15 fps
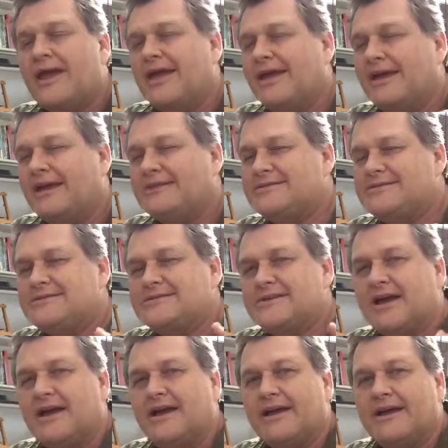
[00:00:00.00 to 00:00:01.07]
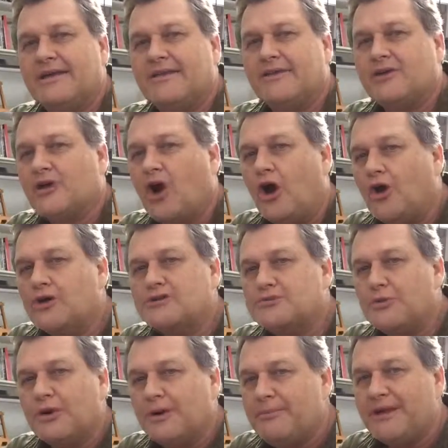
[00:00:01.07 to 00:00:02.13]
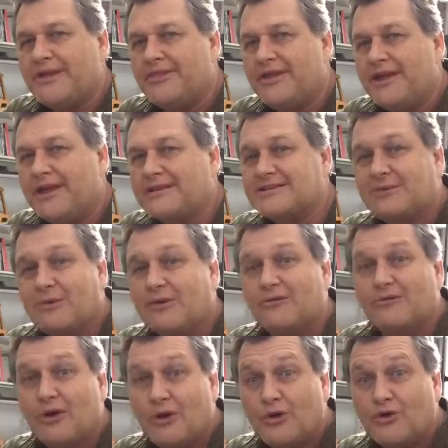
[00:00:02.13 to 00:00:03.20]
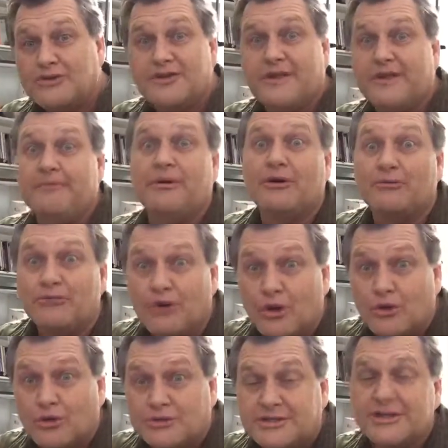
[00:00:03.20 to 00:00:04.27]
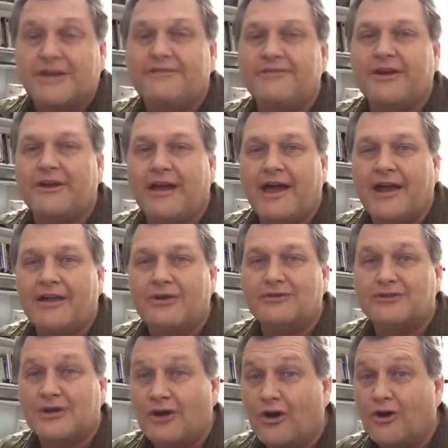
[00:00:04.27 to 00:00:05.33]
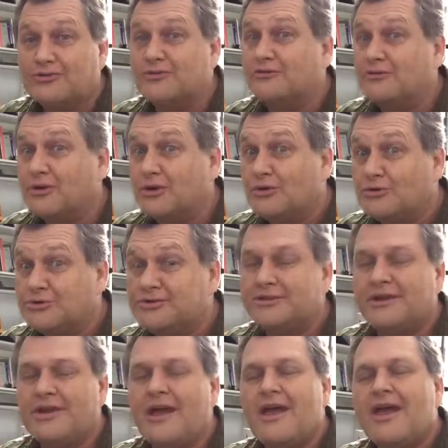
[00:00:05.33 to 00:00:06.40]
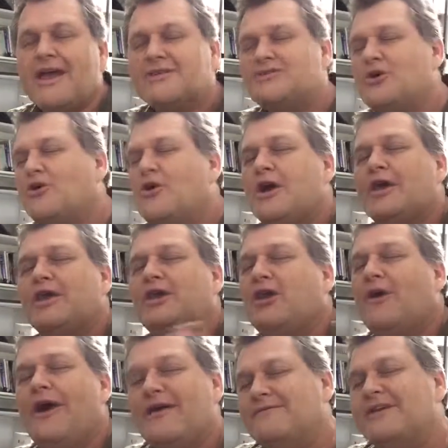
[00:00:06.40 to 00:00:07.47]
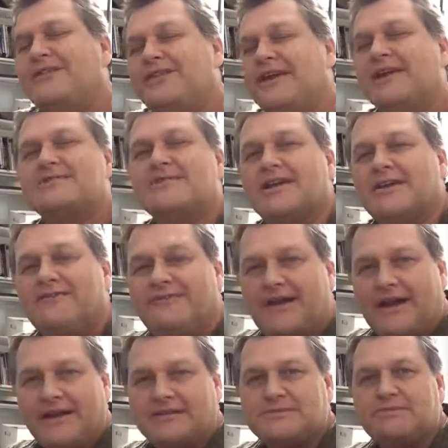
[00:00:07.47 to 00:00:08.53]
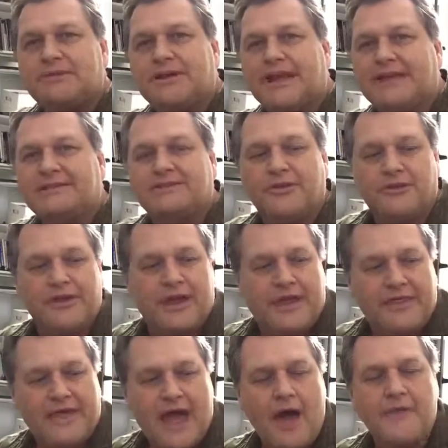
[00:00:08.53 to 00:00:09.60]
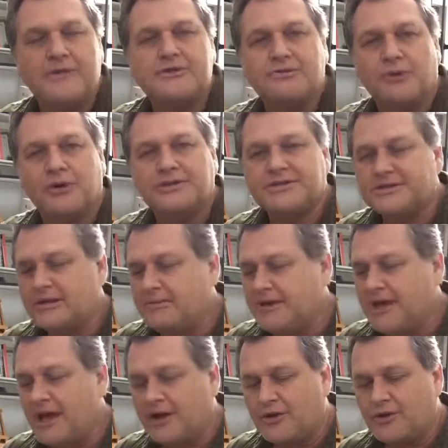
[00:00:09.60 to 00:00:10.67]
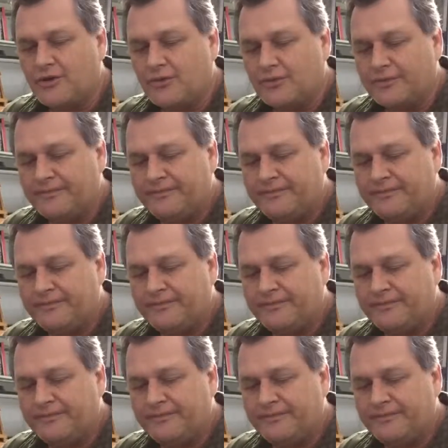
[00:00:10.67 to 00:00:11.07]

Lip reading: The cars weren't a big thing because there weren't roads, and they built roads, and they figured out how to use the cars on roads. So, everything is going to find its place. So how this works is going to be kind of cool.